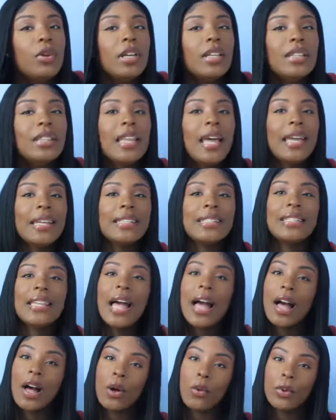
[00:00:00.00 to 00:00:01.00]
can like
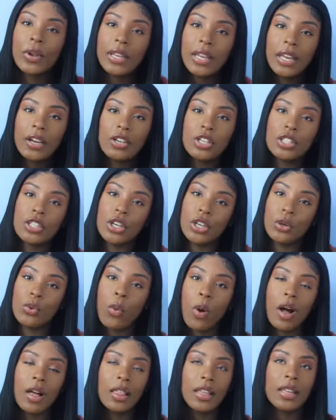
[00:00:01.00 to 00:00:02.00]
tell when hair is good
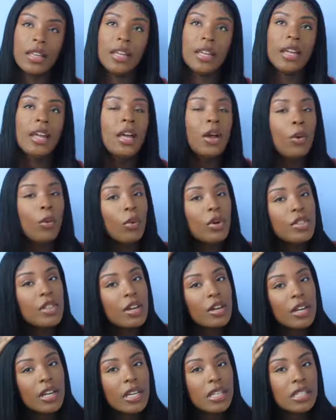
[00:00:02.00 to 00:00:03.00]
quality when
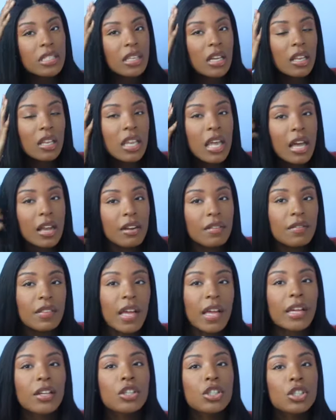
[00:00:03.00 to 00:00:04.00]
there isn't a lot of
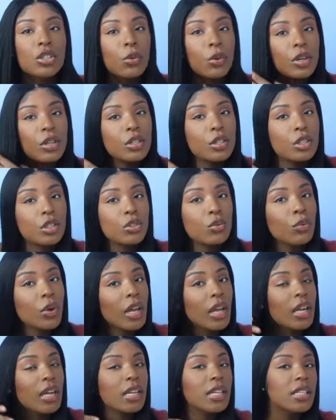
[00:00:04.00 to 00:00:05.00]
like short
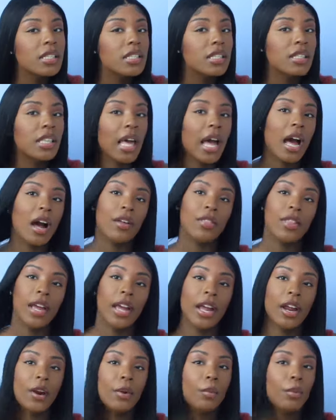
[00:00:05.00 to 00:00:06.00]
strands, and how the
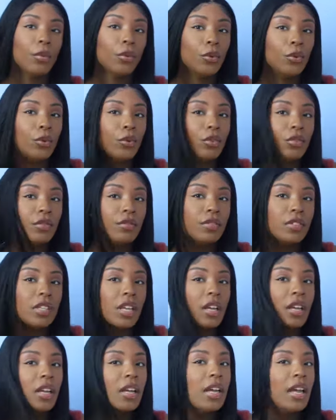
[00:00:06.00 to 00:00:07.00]
hair moves,
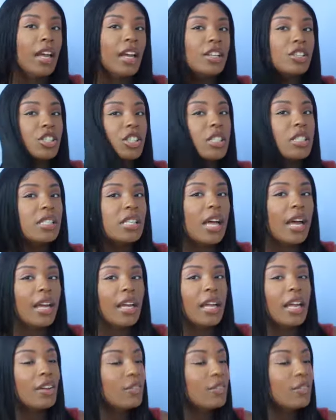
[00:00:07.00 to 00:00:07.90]
and just like